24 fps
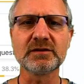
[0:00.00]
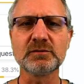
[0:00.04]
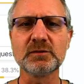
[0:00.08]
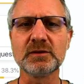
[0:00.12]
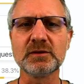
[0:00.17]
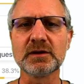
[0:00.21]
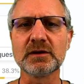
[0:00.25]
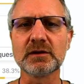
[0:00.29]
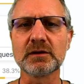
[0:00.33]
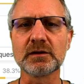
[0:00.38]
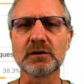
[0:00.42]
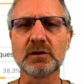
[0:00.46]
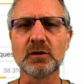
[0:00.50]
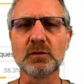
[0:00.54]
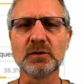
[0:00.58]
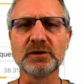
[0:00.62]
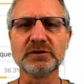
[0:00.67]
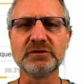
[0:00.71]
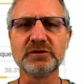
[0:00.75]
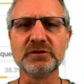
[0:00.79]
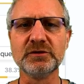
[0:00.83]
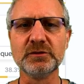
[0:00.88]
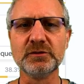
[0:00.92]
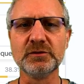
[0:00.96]
we are going
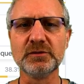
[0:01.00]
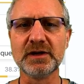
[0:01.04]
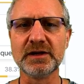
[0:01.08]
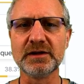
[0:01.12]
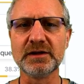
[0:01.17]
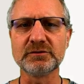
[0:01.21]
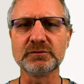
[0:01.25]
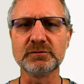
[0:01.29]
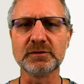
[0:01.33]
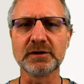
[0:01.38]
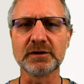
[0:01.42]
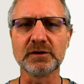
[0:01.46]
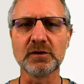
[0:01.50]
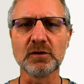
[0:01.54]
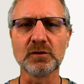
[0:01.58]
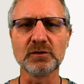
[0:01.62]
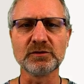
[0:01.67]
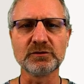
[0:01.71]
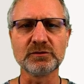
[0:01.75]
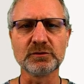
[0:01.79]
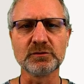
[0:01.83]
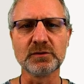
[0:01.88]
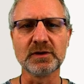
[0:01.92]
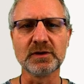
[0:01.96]
to do is we are going
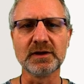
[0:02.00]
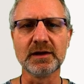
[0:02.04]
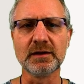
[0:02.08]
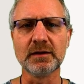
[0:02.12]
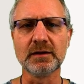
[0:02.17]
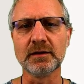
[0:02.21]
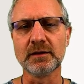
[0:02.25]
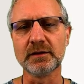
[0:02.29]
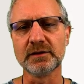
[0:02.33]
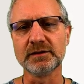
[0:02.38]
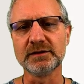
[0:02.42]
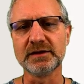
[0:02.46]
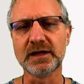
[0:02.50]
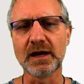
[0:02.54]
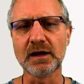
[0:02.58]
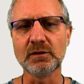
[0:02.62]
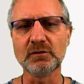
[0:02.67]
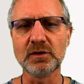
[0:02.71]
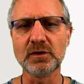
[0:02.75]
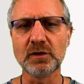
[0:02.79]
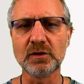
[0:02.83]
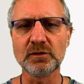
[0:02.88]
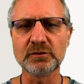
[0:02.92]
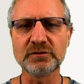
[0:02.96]
to
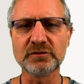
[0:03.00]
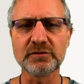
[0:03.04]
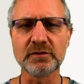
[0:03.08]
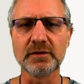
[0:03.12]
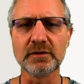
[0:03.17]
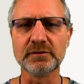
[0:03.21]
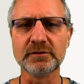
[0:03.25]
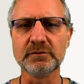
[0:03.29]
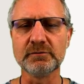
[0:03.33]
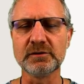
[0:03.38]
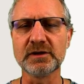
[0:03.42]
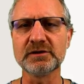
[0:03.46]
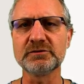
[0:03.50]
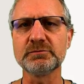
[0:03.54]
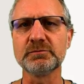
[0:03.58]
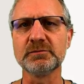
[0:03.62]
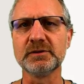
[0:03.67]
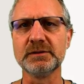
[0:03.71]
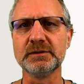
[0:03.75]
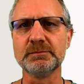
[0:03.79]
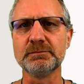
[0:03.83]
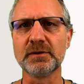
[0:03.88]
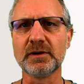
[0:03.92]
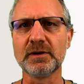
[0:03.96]
download the Raspberry
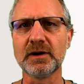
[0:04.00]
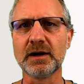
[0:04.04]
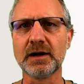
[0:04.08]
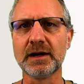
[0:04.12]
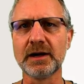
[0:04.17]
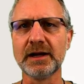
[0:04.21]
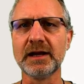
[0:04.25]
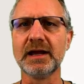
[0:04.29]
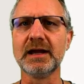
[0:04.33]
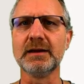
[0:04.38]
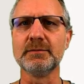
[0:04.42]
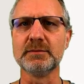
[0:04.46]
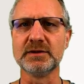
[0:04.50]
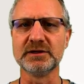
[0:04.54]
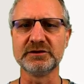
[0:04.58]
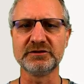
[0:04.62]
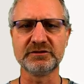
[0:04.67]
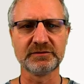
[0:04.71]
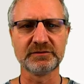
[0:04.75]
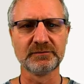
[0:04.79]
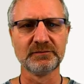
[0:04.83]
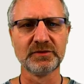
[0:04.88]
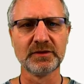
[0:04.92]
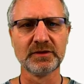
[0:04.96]
Pi
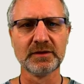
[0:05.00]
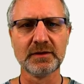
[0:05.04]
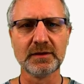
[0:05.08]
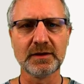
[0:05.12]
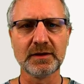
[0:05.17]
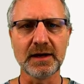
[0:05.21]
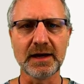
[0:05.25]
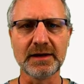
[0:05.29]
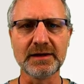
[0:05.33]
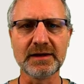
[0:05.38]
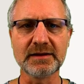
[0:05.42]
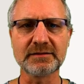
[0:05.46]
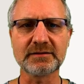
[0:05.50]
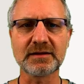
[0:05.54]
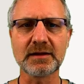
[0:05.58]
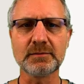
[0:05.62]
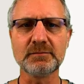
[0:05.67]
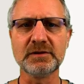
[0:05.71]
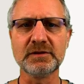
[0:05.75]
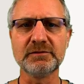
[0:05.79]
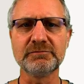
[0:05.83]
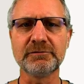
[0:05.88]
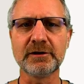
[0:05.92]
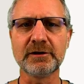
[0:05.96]
image. And that can
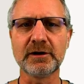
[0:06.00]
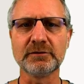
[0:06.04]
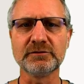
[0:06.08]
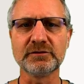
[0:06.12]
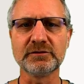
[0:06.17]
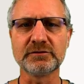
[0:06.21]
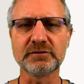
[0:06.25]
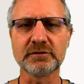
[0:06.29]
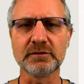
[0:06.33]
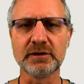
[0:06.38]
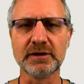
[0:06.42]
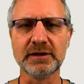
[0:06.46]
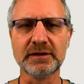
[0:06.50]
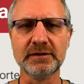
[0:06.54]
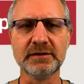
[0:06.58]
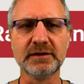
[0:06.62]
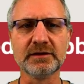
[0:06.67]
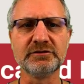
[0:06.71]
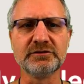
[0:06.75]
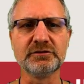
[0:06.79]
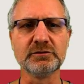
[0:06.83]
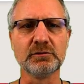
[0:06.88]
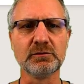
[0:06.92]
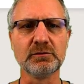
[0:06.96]
be found in
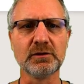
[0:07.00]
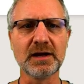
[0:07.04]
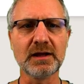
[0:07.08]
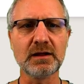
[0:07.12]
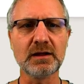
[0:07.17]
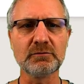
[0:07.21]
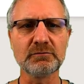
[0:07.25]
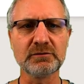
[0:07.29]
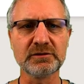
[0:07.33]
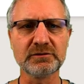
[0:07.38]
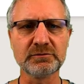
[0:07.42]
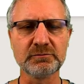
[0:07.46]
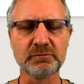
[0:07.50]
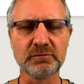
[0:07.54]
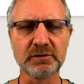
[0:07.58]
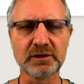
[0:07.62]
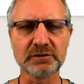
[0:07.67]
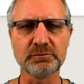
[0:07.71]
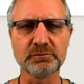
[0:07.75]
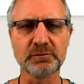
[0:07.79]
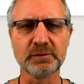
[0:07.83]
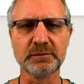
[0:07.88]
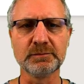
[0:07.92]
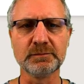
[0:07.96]
this URL,
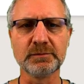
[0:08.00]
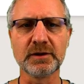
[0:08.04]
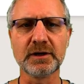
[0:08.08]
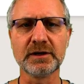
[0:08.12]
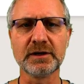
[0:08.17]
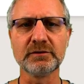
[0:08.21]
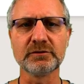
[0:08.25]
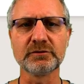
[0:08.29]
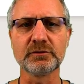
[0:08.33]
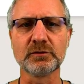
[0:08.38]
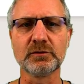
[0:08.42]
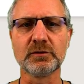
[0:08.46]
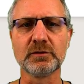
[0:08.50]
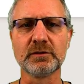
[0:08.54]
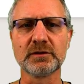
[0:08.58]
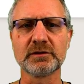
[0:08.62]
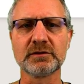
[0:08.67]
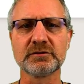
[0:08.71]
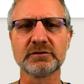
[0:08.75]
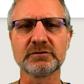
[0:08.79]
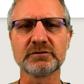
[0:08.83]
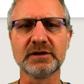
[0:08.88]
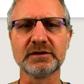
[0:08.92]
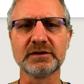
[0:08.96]

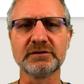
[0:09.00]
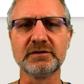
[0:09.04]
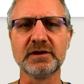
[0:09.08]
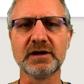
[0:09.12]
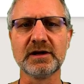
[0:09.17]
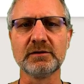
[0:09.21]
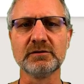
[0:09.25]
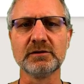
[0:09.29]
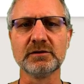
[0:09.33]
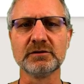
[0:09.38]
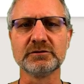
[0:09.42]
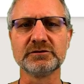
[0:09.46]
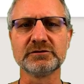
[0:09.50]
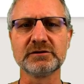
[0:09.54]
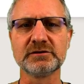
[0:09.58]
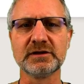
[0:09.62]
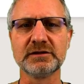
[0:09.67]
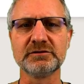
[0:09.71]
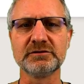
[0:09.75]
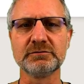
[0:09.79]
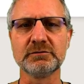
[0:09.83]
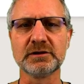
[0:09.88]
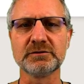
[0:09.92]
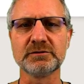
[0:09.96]

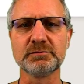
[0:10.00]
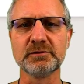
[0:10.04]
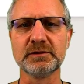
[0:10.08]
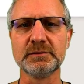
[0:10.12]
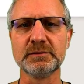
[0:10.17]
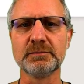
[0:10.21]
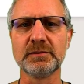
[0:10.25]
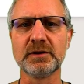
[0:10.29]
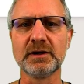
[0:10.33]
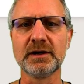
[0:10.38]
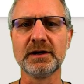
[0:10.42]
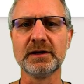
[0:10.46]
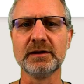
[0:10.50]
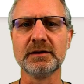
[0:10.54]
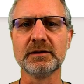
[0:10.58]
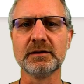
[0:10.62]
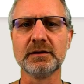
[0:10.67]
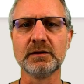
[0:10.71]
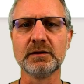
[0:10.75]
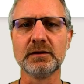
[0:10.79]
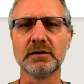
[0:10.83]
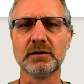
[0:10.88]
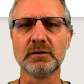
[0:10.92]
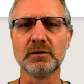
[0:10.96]
raspberrypi.org/download/Raspberry Pi
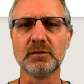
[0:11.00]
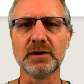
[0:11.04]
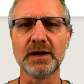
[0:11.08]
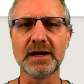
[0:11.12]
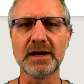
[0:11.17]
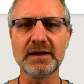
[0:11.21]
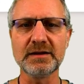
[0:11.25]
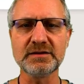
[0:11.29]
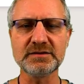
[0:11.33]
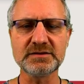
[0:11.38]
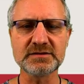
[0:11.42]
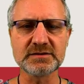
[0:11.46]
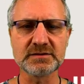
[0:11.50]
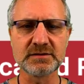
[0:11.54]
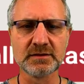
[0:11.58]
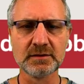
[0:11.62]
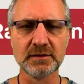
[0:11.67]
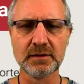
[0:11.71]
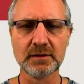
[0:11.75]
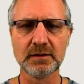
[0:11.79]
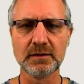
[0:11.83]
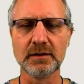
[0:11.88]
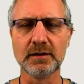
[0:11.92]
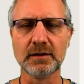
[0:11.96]
OS.
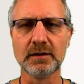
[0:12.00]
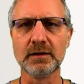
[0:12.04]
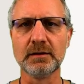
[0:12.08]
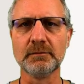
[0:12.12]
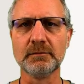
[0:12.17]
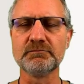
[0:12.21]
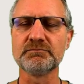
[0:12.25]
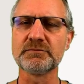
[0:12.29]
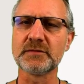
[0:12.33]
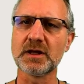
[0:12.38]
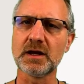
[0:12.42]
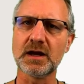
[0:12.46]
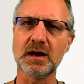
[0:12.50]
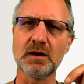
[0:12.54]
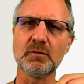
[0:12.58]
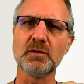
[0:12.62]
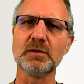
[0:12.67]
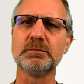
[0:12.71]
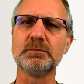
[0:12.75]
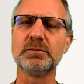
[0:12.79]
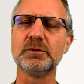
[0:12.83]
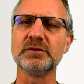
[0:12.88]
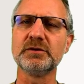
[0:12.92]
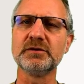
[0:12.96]
I will
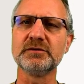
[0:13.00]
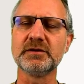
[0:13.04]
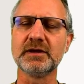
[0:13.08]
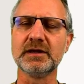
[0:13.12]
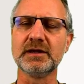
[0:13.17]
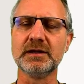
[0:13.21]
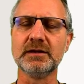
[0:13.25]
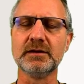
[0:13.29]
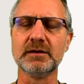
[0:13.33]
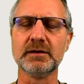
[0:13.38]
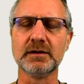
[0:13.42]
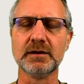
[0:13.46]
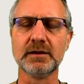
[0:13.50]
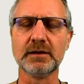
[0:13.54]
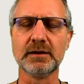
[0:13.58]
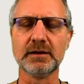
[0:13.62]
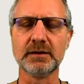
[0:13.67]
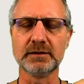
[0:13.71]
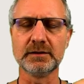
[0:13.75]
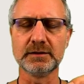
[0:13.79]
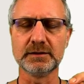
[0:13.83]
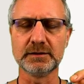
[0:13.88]
put it in the